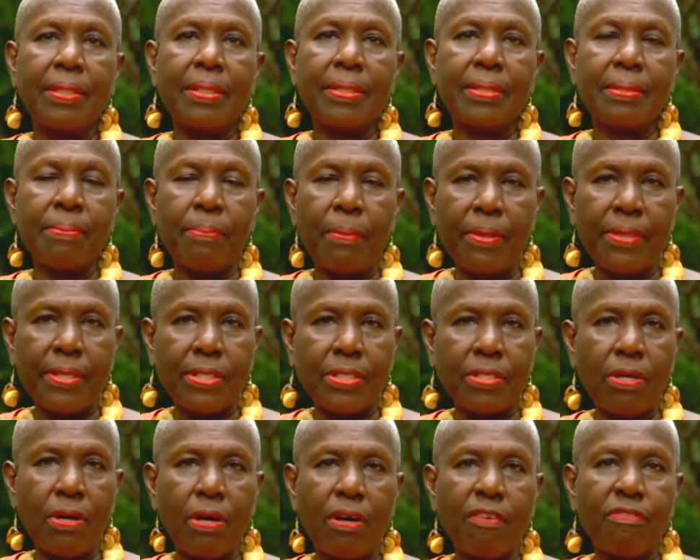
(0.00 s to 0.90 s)
It's the mother
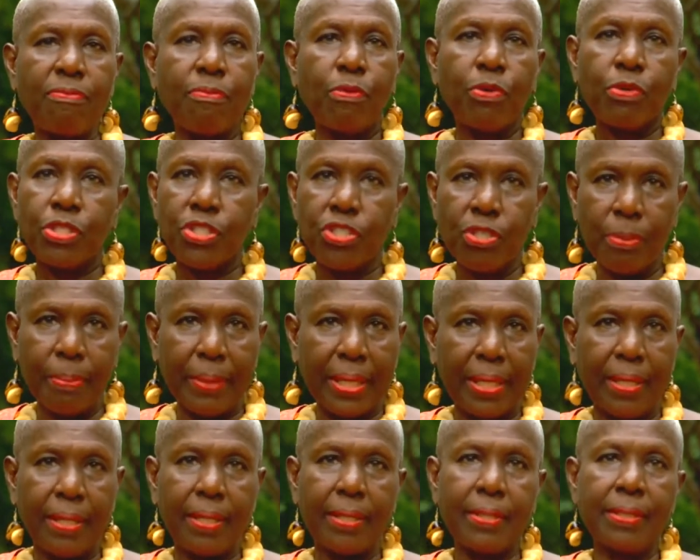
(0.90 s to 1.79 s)
tongue of most
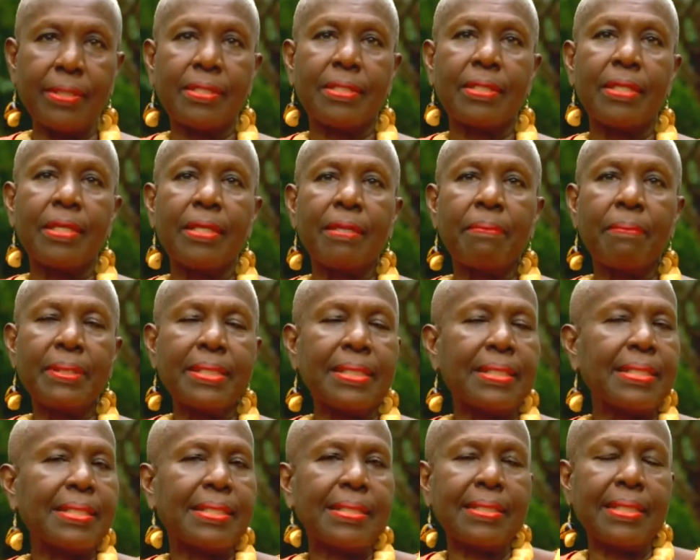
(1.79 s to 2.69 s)
Jamaicans,
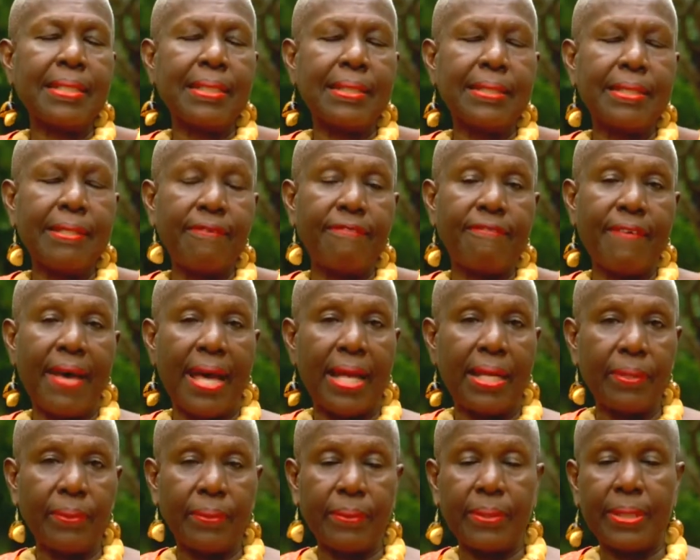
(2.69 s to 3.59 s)
but it is still
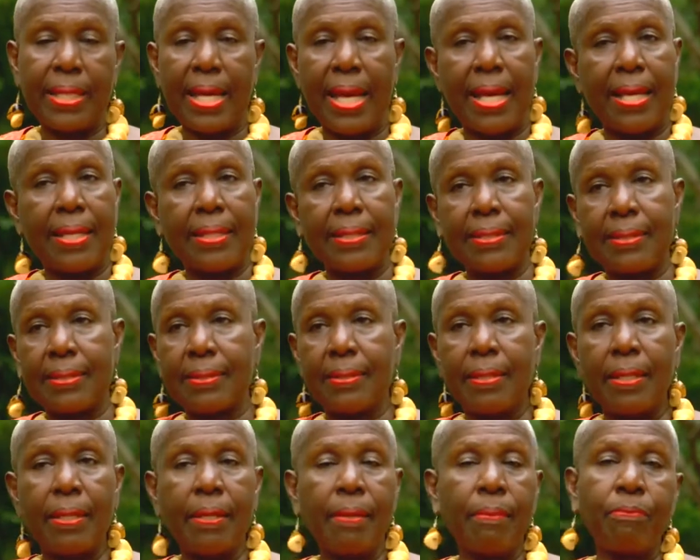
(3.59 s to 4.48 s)
devalued
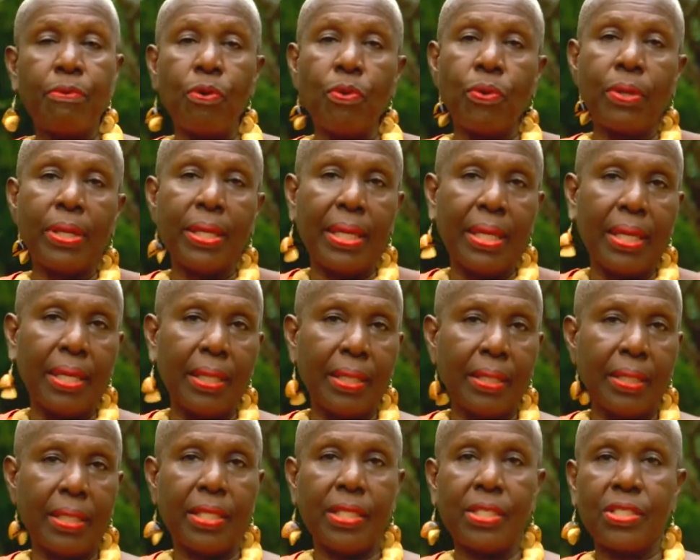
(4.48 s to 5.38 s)
as broken
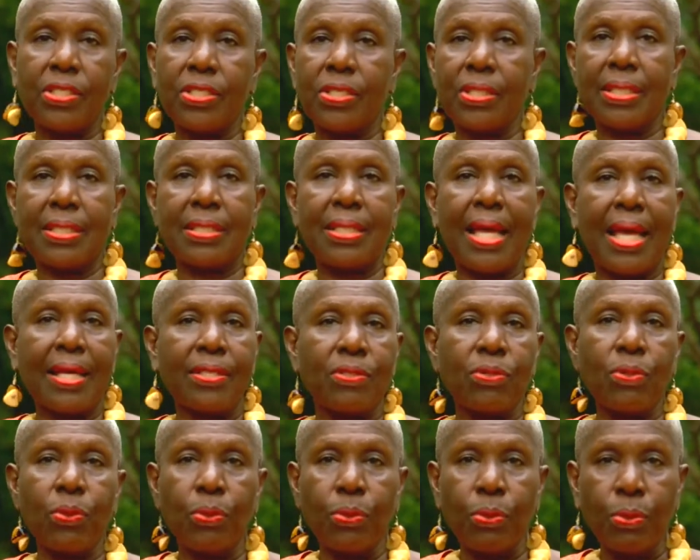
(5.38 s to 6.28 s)
English. Mm. It
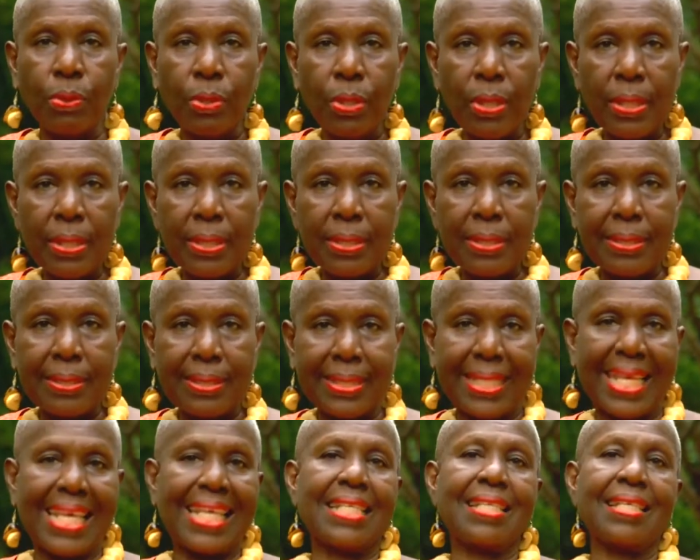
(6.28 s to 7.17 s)
has no
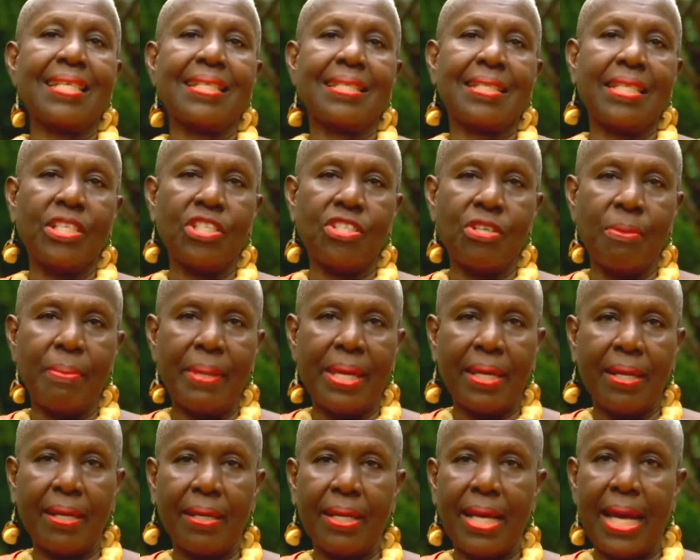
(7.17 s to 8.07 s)
status in
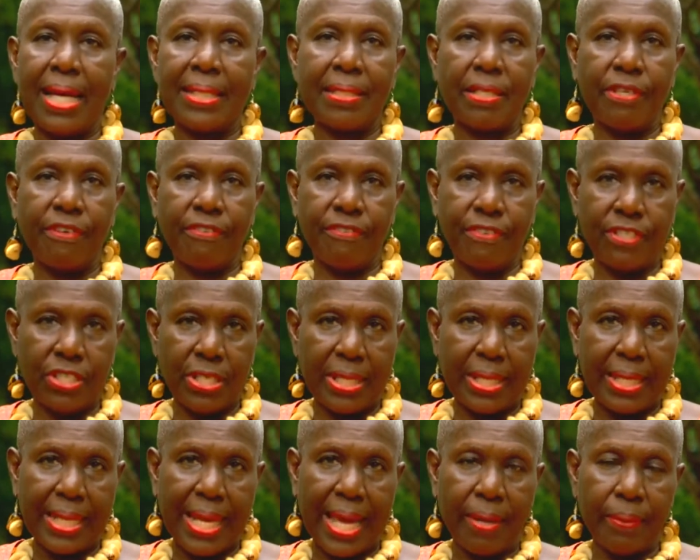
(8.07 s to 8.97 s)
Jamaica as an
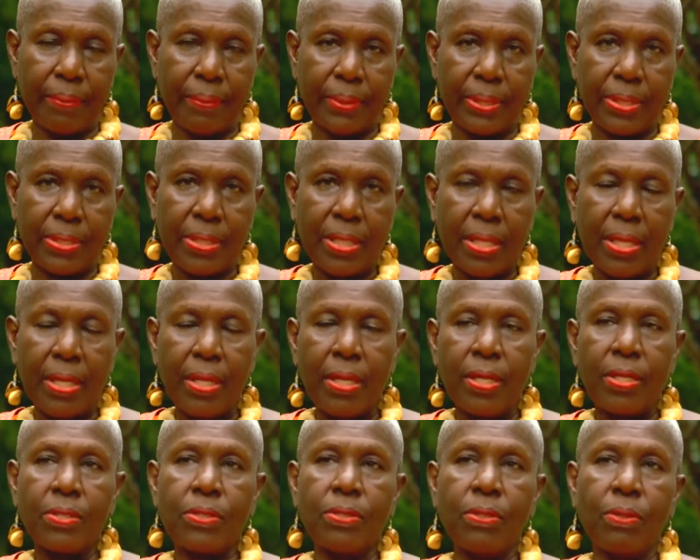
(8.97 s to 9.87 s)
official language. Mm.
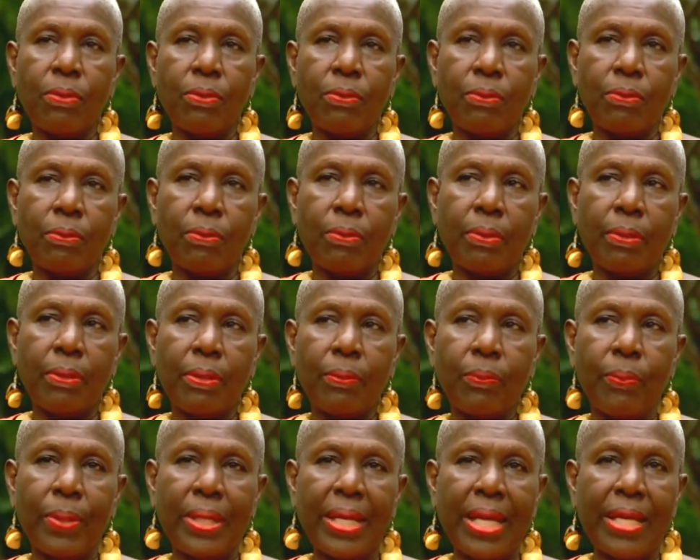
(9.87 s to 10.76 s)
So
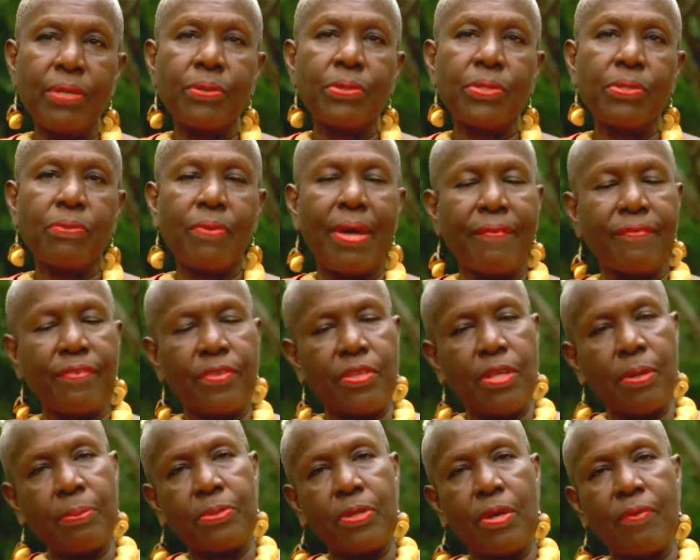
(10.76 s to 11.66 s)
when I used to write for
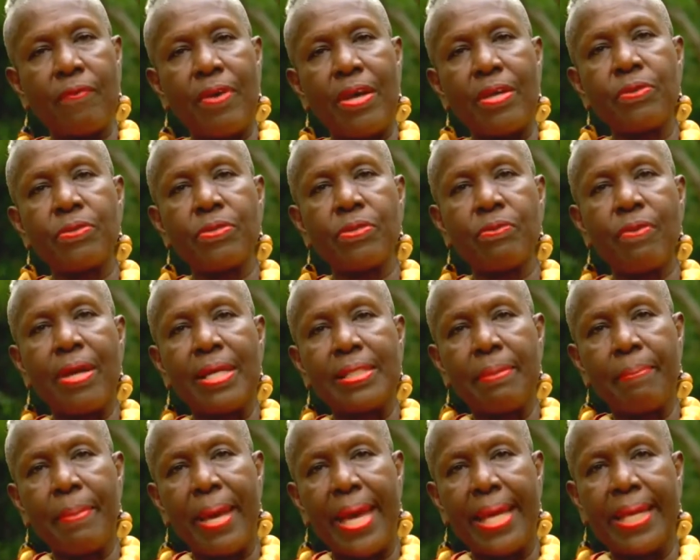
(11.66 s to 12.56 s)
The Observer, I used to
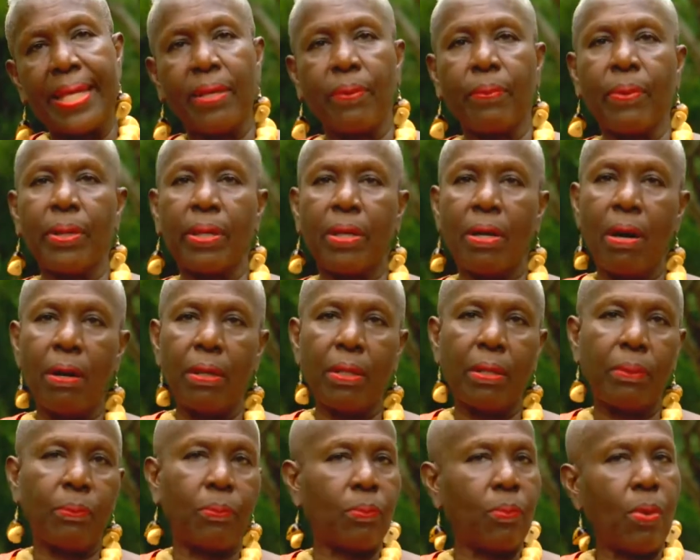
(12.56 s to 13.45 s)
write a bilingual
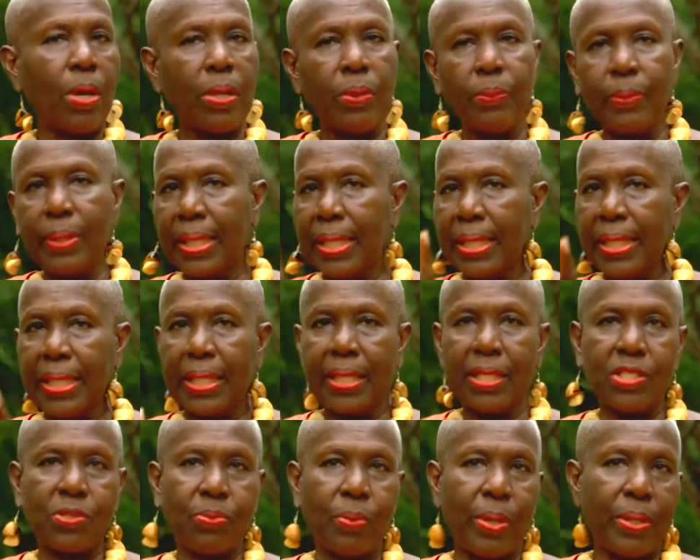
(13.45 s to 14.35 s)
column, 1 week in
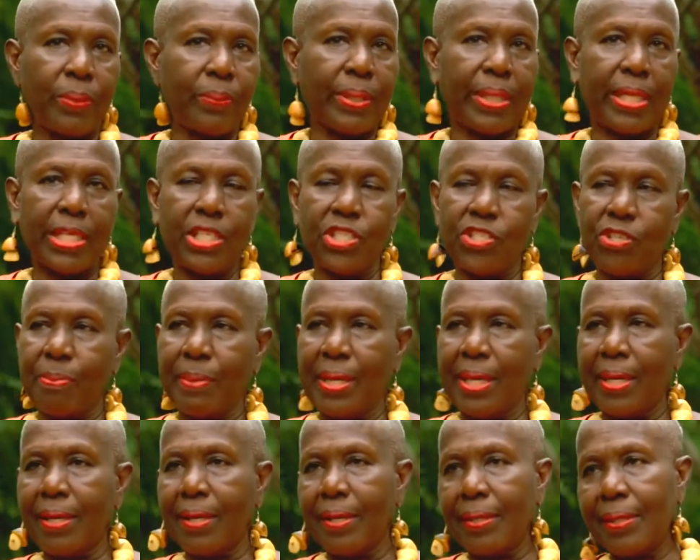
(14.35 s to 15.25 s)
English, 1 week in
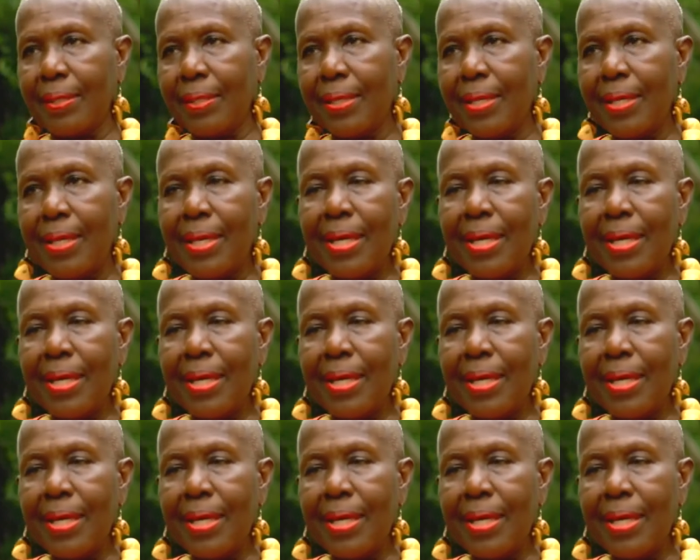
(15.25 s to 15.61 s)
Jamaican.